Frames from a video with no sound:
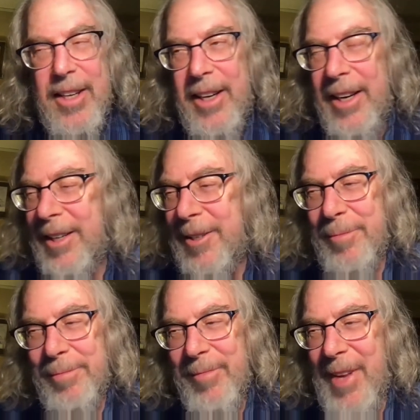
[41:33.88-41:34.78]

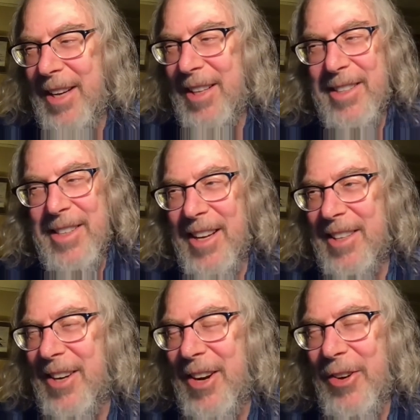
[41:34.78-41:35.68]
And he said, he
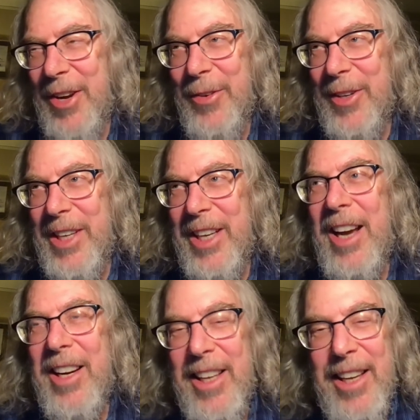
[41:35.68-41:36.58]
would, when he
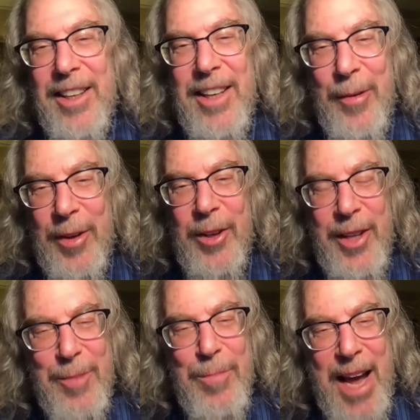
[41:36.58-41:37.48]
got a gig, he would look
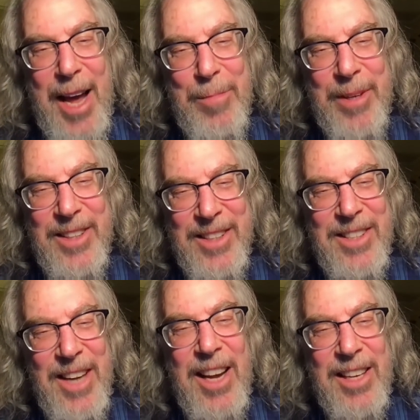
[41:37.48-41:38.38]
at a map and
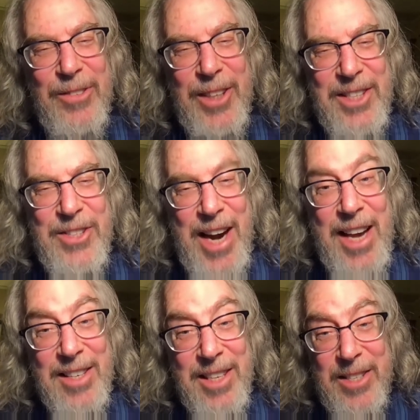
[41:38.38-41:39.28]
decide what his
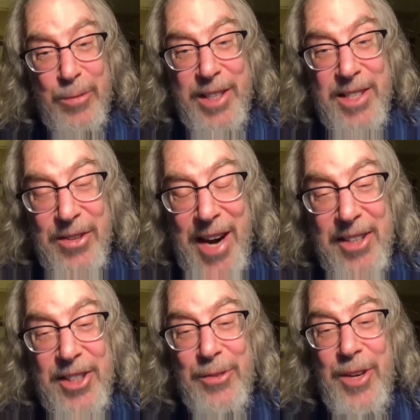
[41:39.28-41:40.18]

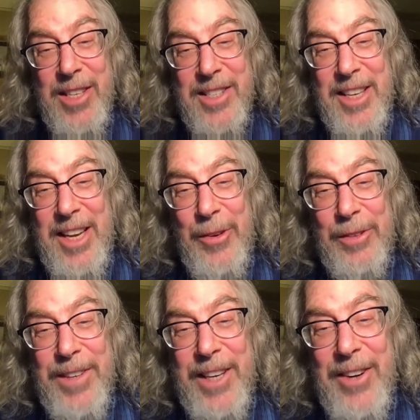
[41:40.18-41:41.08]
strategy was, and he would
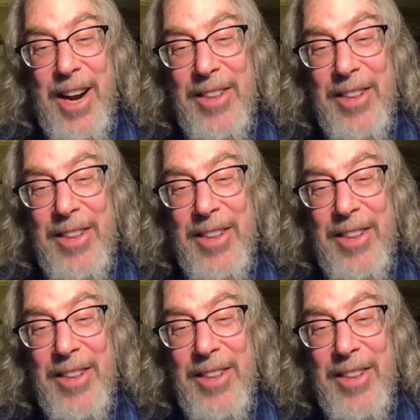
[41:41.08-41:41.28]
figure out